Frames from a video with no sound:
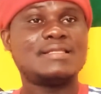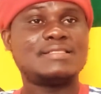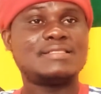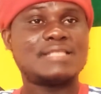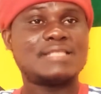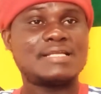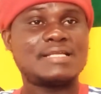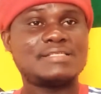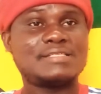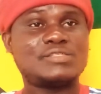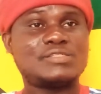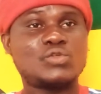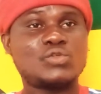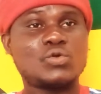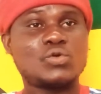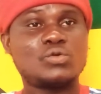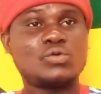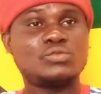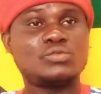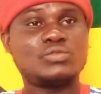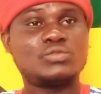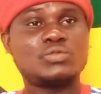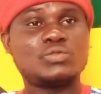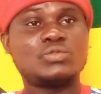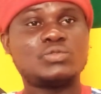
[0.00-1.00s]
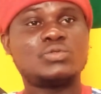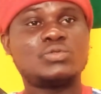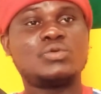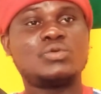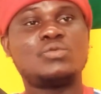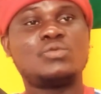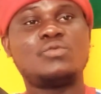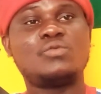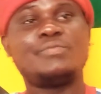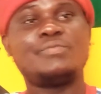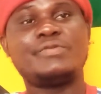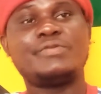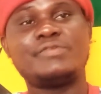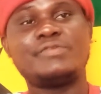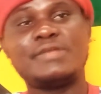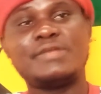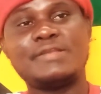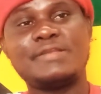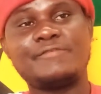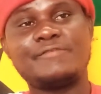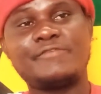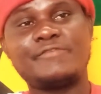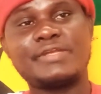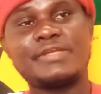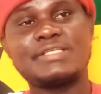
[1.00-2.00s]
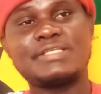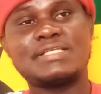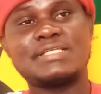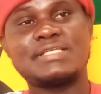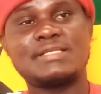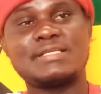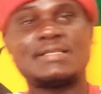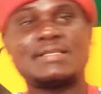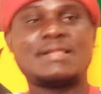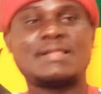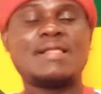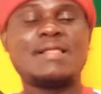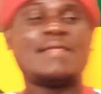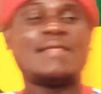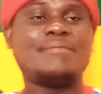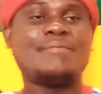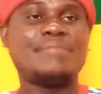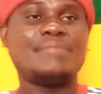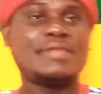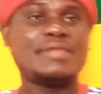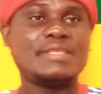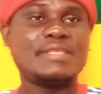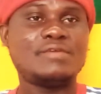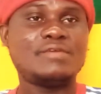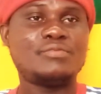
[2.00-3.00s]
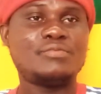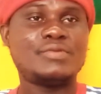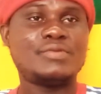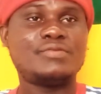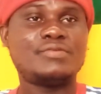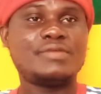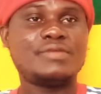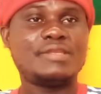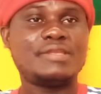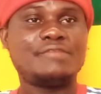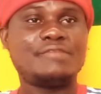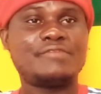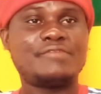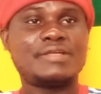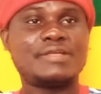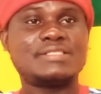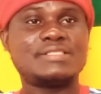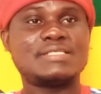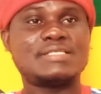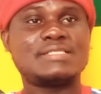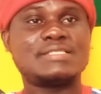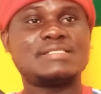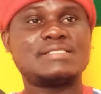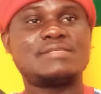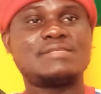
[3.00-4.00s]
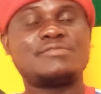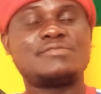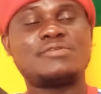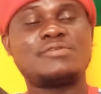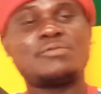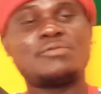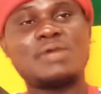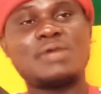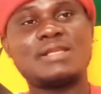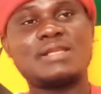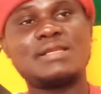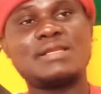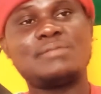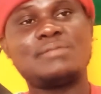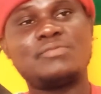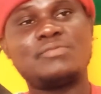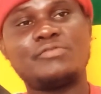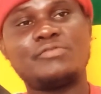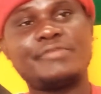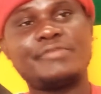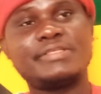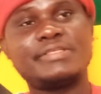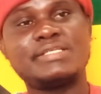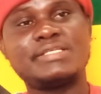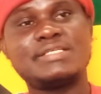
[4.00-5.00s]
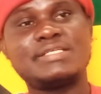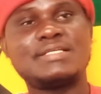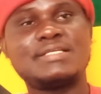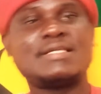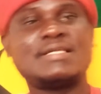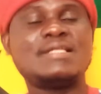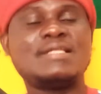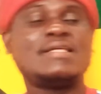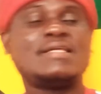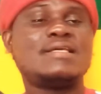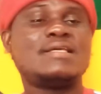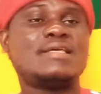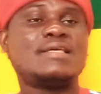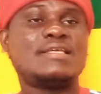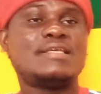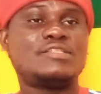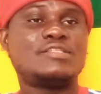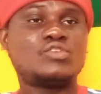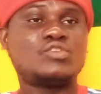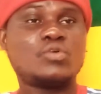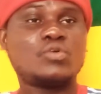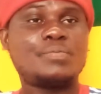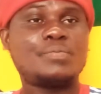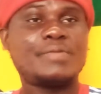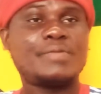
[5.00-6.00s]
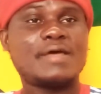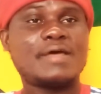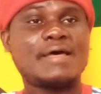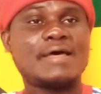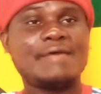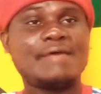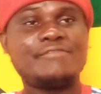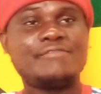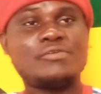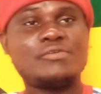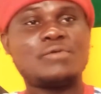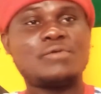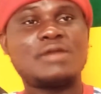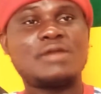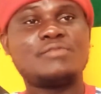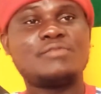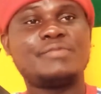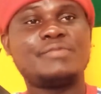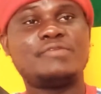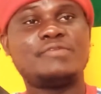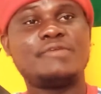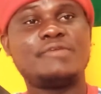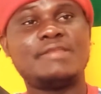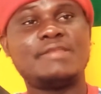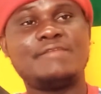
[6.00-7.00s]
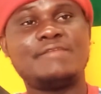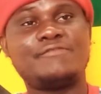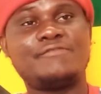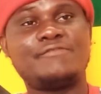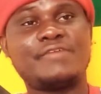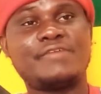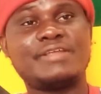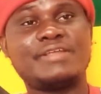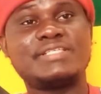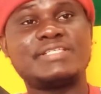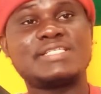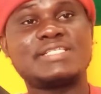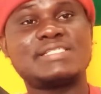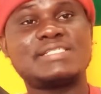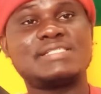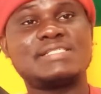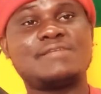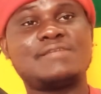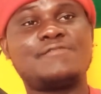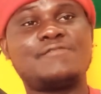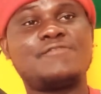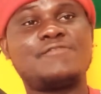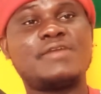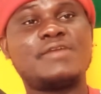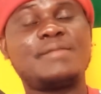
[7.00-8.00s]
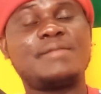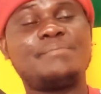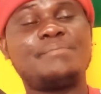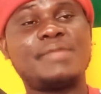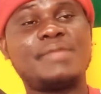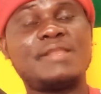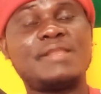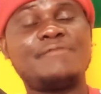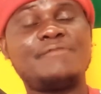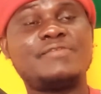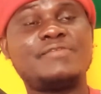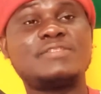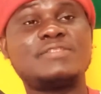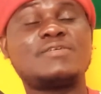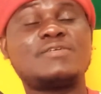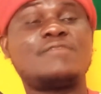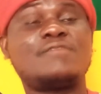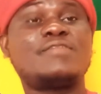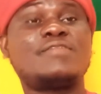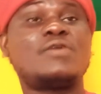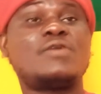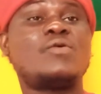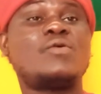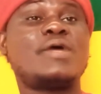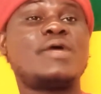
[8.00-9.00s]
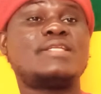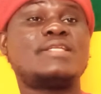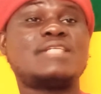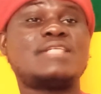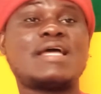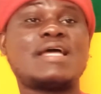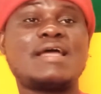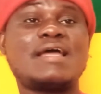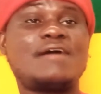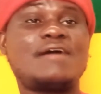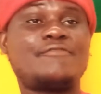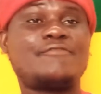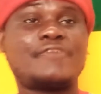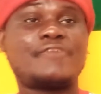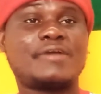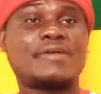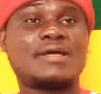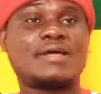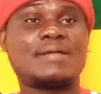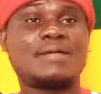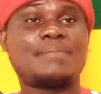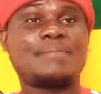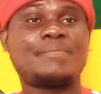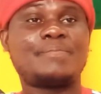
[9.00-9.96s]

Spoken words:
Then Togo too will be doing different thing. Benin will be doing different thing. Rwanda, Burundi, Ethiopia, everyone will be doing different thing for the benefit of the whole entire Africa.